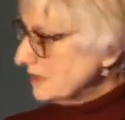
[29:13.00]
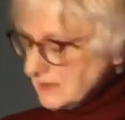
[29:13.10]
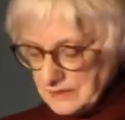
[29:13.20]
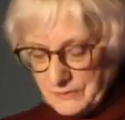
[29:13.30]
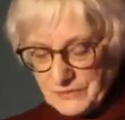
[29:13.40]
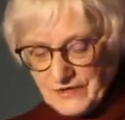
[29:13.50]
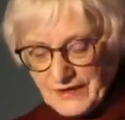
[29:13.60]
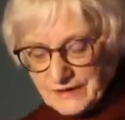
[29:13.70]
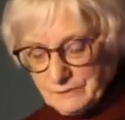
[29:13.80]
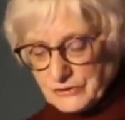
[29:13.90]

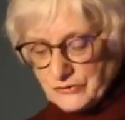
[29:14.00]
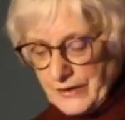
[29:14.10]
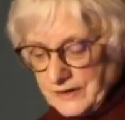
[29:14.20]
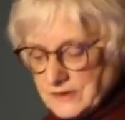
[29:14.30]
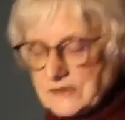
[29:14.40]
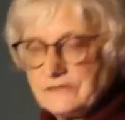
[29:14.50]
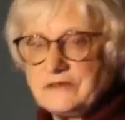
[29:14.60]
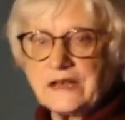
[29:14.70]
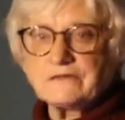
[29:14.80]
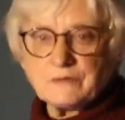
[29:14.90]
sympathetic portrayals of
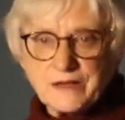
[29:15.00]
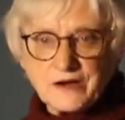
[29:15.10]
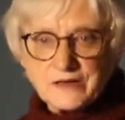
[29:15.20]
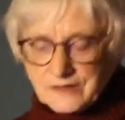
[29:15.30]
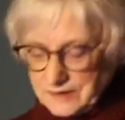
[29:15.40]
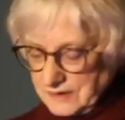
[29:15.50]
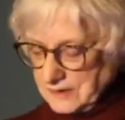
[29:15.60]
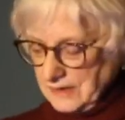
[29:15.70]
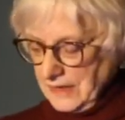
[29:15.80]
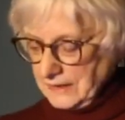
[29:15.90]
Native Americans,
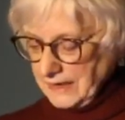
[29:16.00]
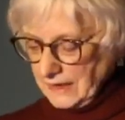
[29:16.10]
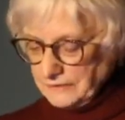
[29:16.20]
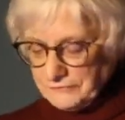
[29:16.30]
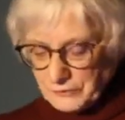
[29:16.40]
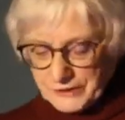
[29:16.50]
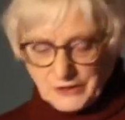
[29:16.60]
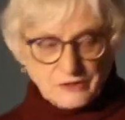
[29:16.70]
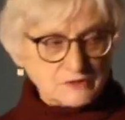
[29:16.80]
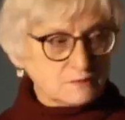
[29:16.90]

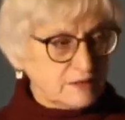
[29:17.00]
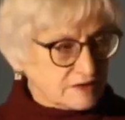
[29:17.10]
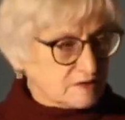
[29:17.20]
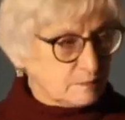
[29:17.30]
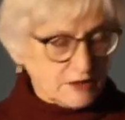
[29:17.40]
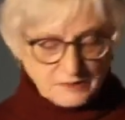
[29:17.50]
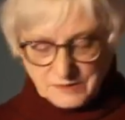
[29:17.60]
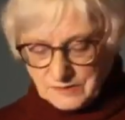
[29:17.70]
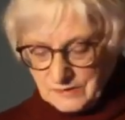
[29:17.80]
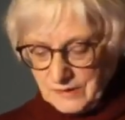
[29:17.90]
Californios, mixed
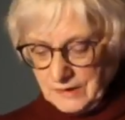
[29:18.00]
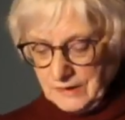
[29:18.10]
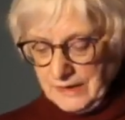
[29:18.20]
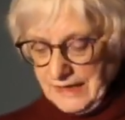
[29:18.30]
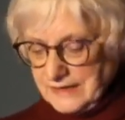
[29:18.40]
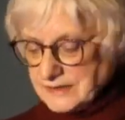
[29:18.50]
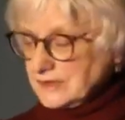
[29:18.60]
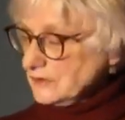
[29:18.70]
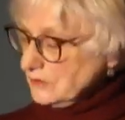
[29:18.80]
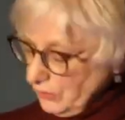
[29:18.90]
bloods, as
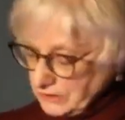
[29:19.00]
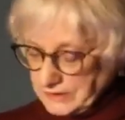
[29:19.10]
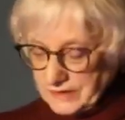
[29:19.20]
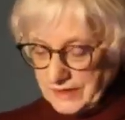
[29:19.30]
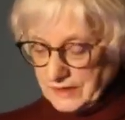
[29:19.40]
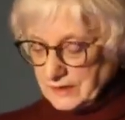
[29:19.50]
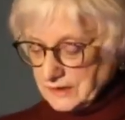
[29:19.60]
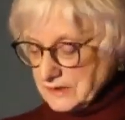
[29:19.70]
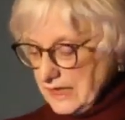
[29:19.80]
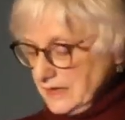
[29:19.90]
in Told in the
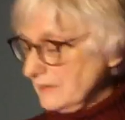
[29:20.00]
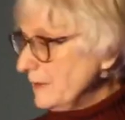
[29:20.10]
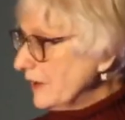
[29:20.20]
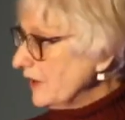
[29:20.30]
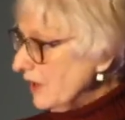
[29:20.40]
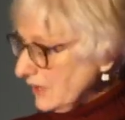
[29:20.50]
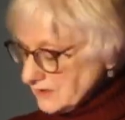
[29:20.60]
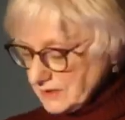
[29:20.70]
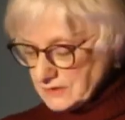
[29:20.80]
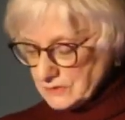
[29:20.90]
Hills and in Mary
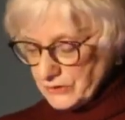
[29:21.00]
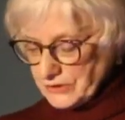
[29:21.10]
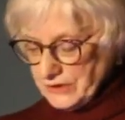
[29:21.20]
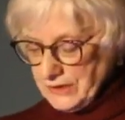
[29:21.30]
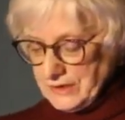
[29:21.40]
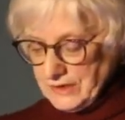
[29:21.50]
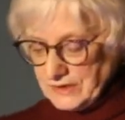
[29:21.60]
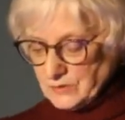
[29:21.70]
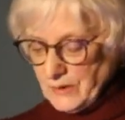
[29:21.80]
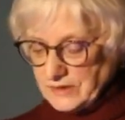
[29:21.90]
Austin's work,
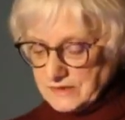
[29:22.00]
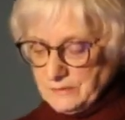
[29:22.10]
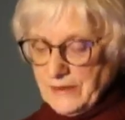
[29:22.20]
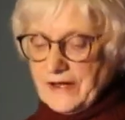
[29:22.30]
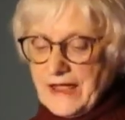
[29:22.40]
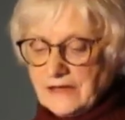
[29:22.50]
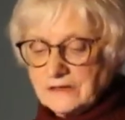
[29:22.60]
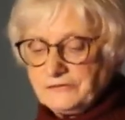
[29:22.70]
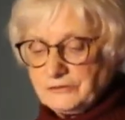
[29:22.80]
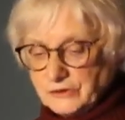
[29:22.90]
as well as Mary Hallock
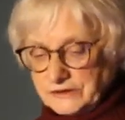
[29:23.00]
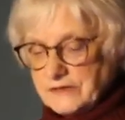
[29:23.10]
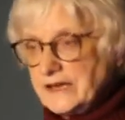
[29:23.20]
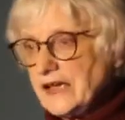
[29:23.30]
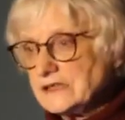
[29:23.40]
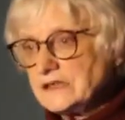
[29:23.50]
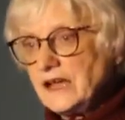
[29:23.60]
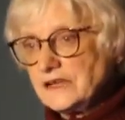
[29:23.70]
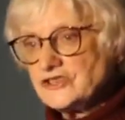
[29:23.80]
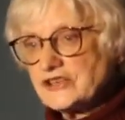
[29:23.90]
Foote and Helen
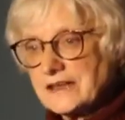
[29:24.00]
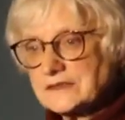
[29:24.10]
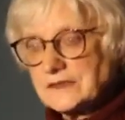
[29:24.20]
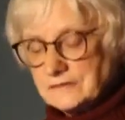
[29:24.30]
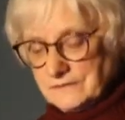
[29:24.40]
Hunt Jackson.